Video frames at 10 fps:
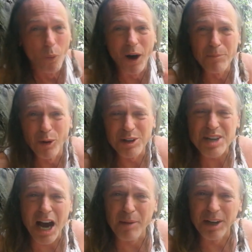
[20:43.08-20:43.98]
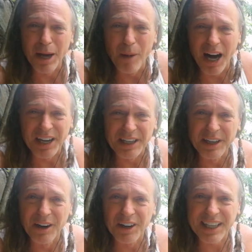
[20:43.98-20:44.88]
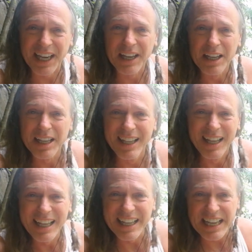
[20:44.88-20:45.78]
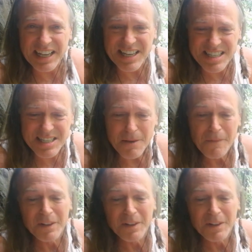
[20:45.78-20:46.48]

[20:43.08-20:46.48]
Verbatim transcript: One more time and I'm out of here. Okay, it is.